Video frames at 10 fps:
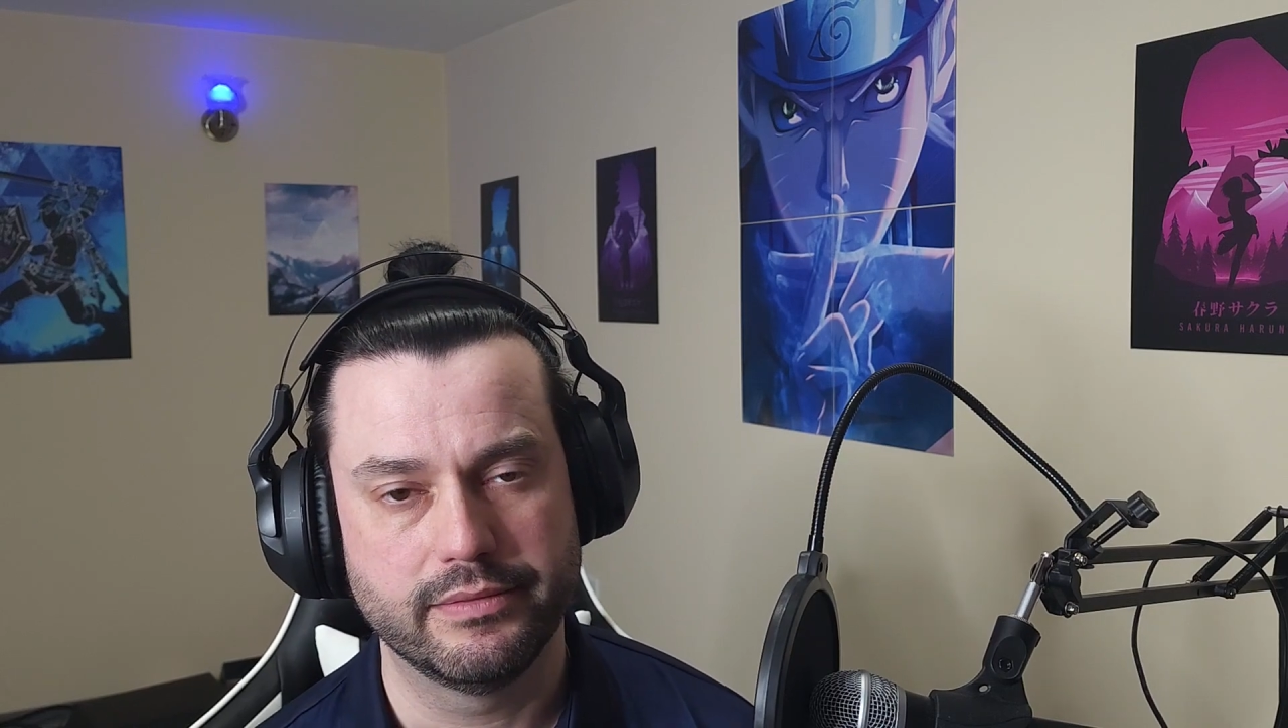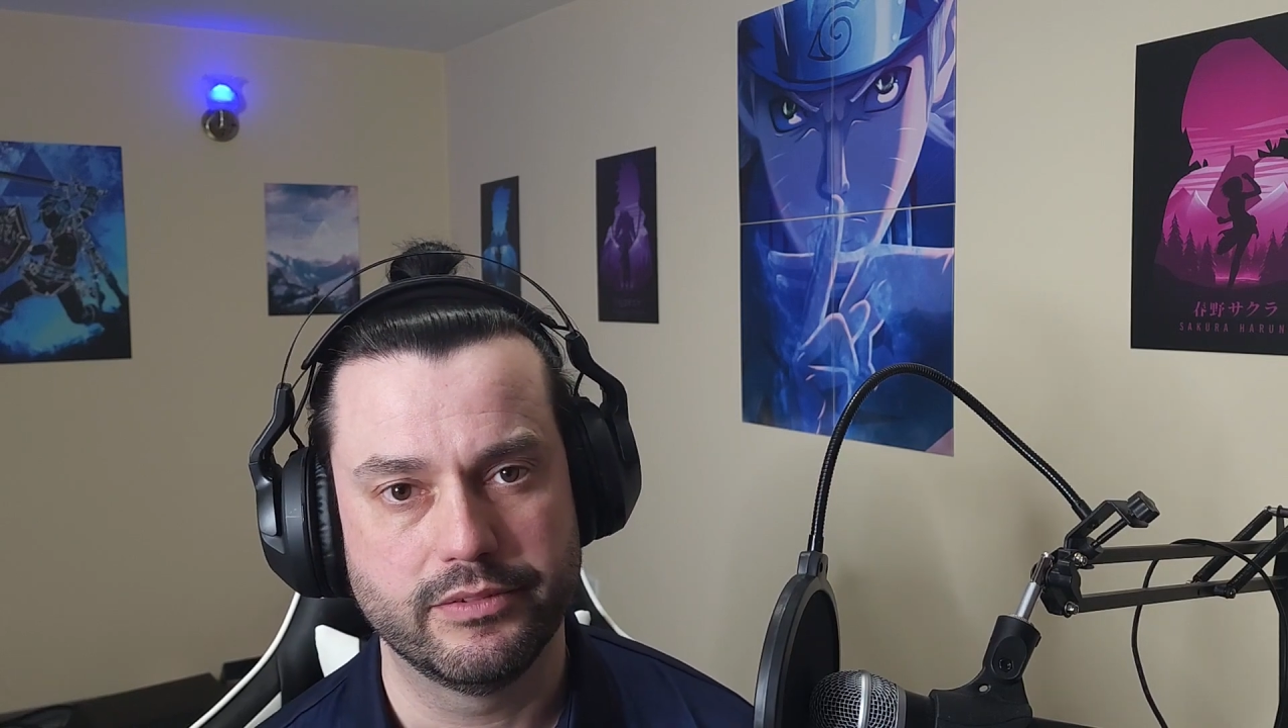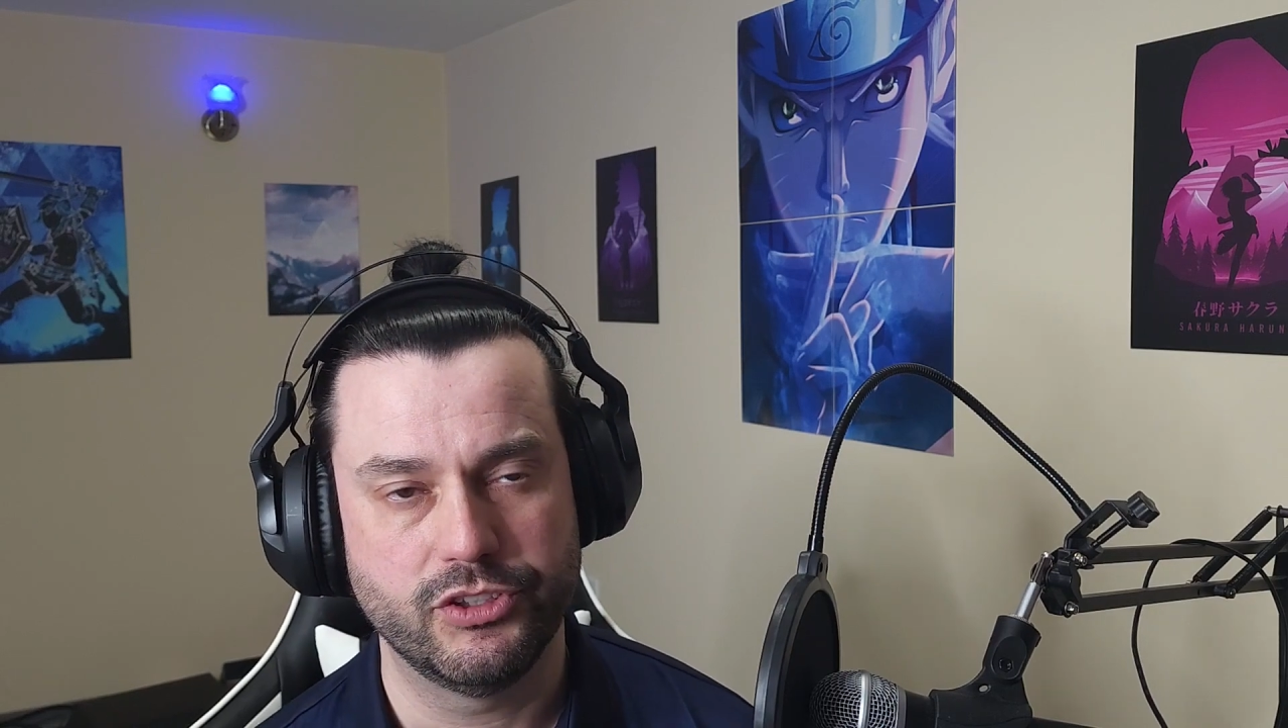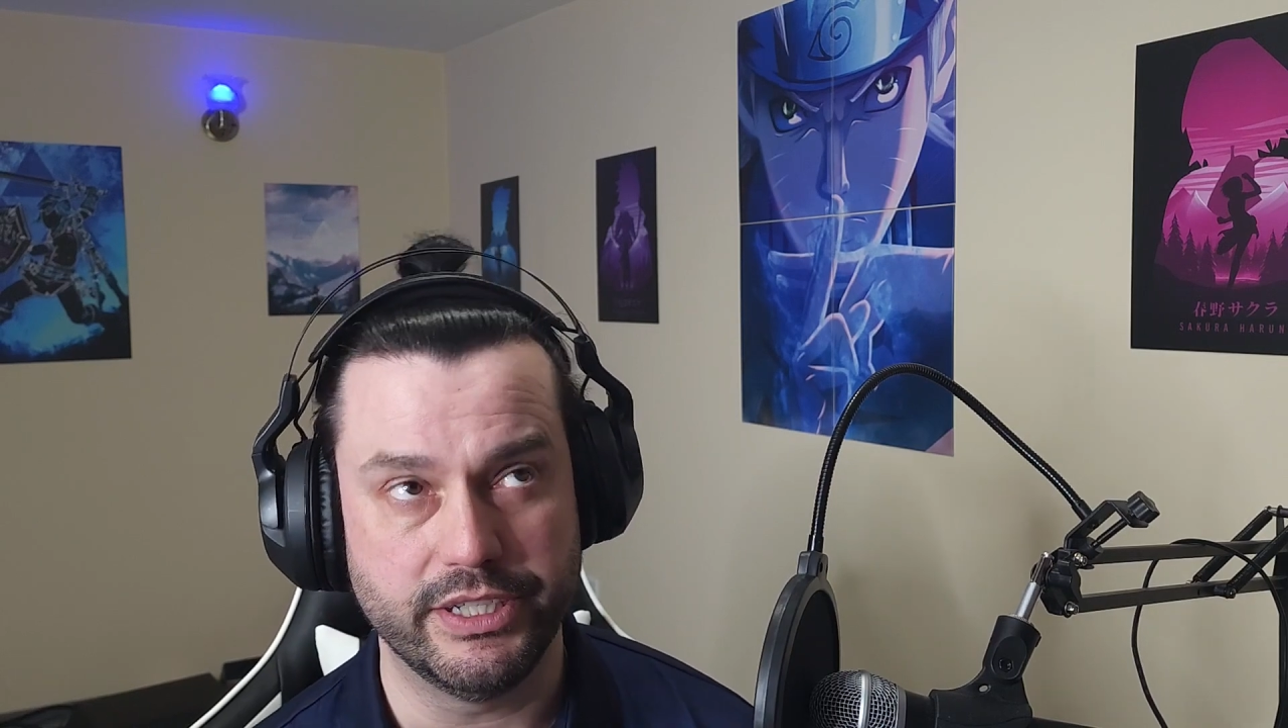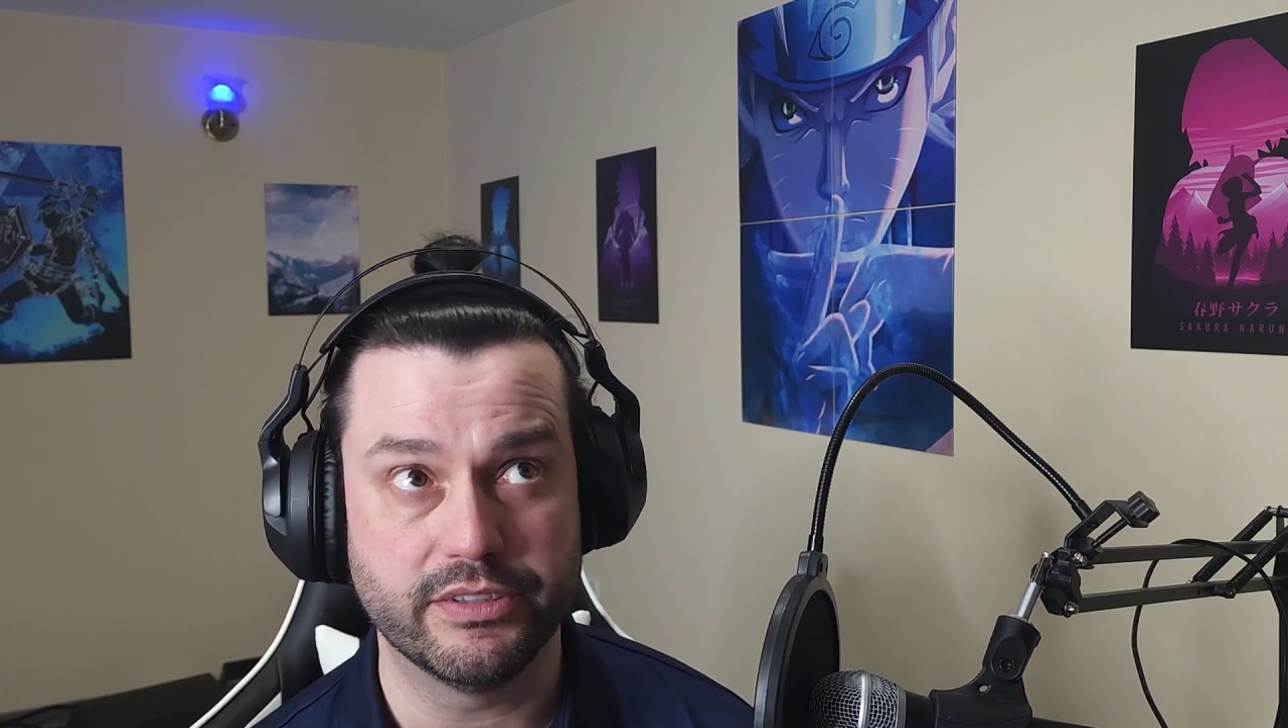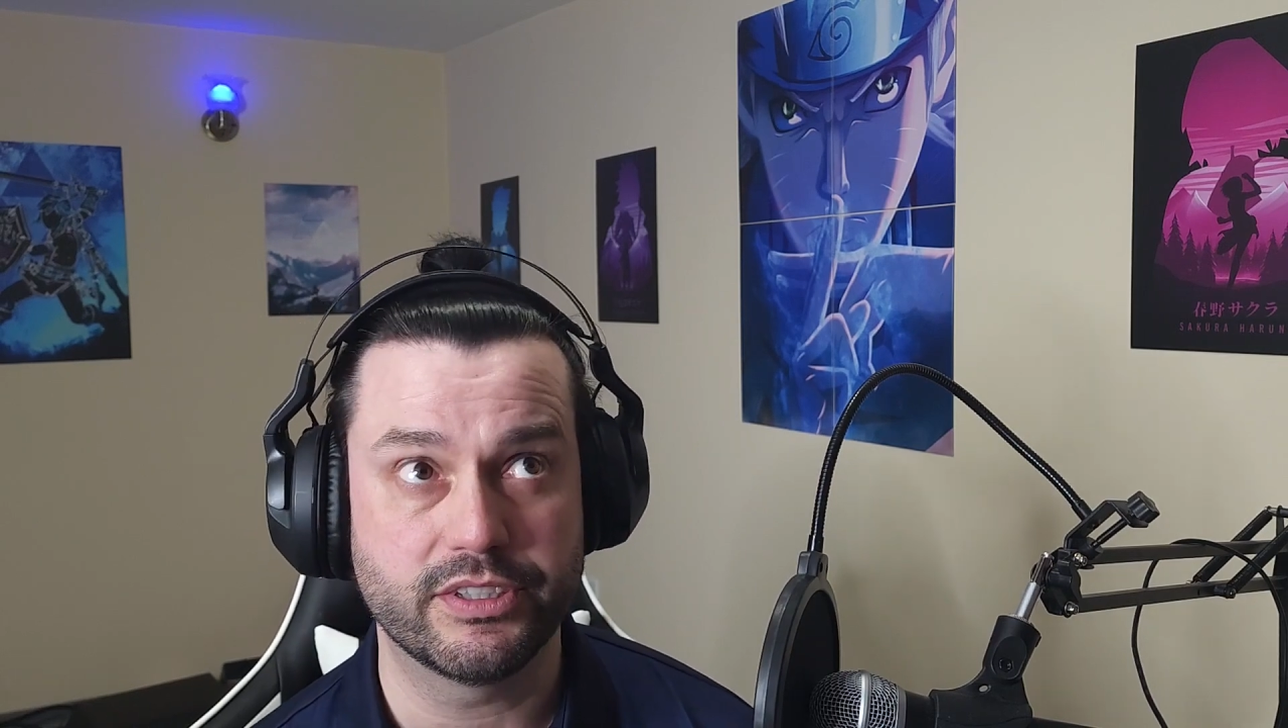She just